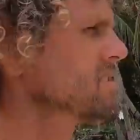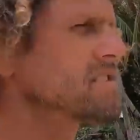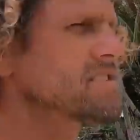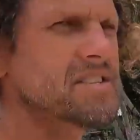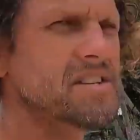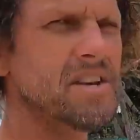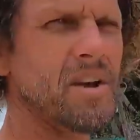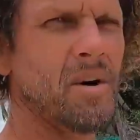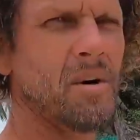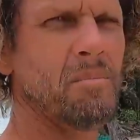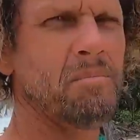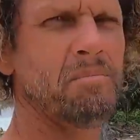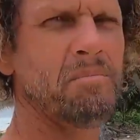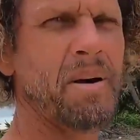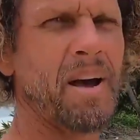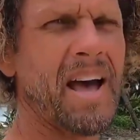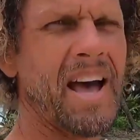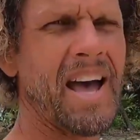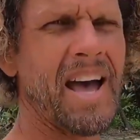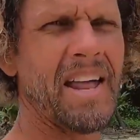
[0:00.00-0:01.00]
But on the
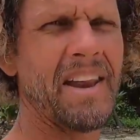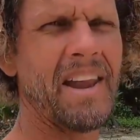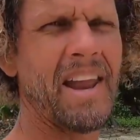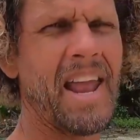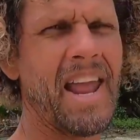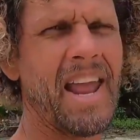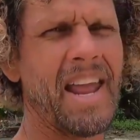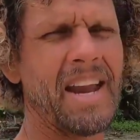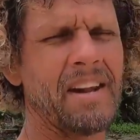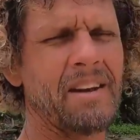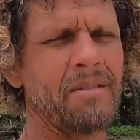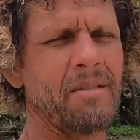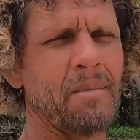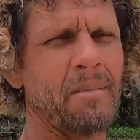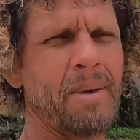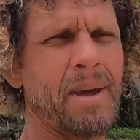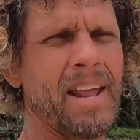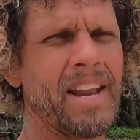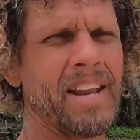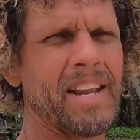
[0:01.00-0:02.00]
whole, we got on very
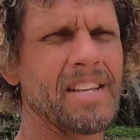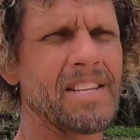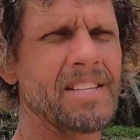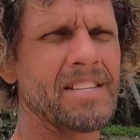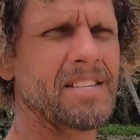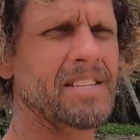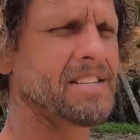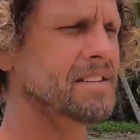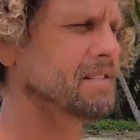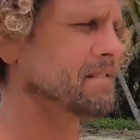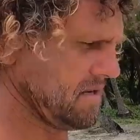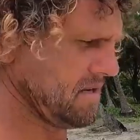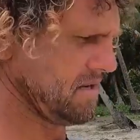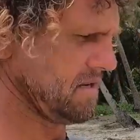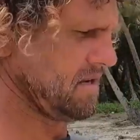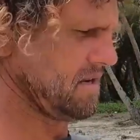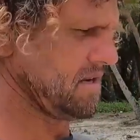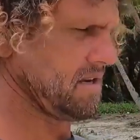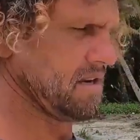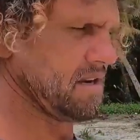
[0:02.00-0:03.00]
well and
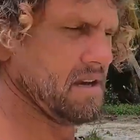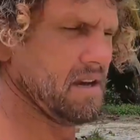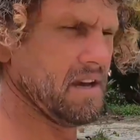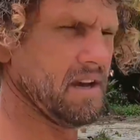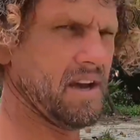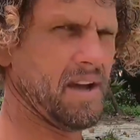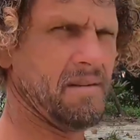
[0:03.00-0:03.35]
laughed a lot.